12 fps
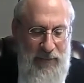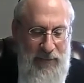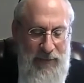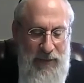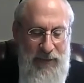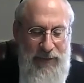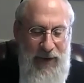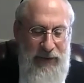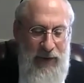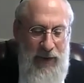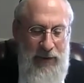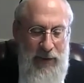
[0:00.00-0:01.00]
very
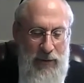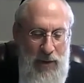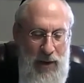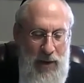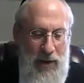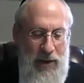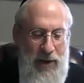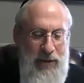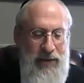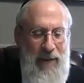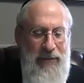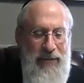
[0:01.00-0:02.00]
fascinating. The Gra
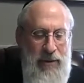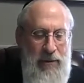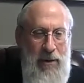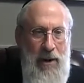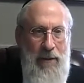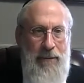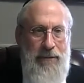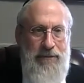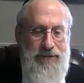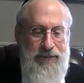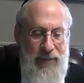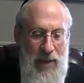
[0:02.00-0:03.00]
accepts the Ramah
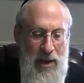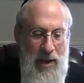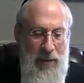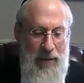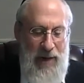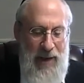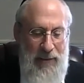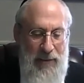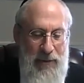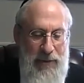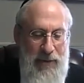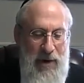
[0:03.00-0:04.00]
when it comes
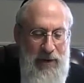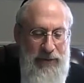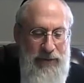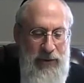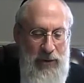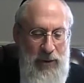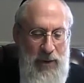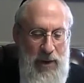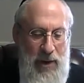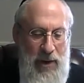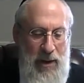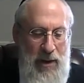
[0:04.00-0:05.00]
with regards to
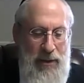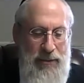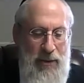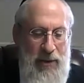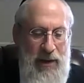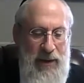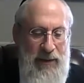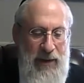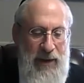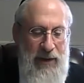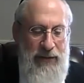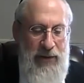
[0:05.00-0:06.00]
throwing in the
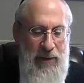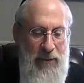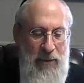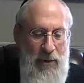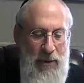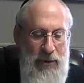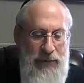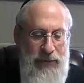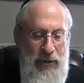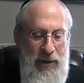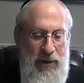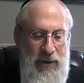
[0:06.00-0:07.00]
kisin or
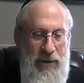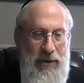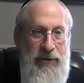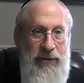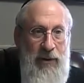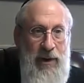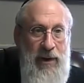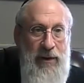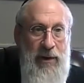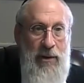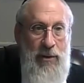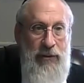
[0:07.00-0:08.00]
stirring the
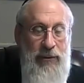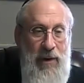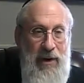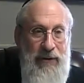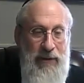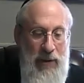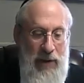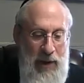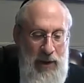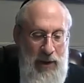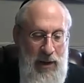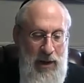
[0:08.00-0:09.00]
coals while it's
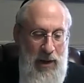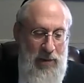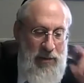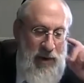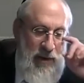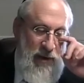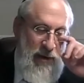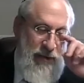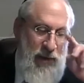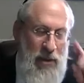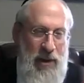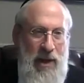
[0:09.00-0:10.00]
cooking, but he's
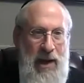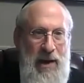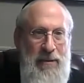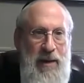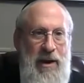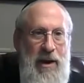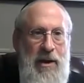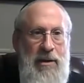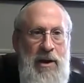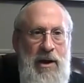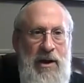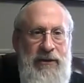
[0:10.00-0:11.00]
cholak on him by
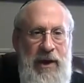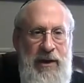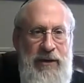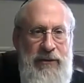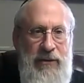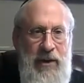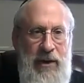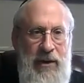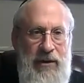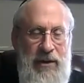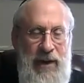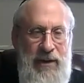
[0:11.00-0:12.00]
hadlakas ha'esh,
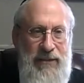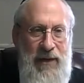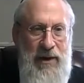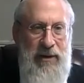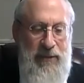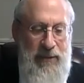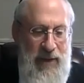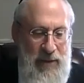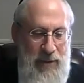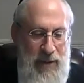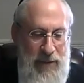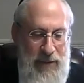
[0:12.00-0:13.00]
to light the fire to begin
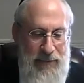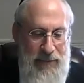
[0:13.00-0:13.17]
with.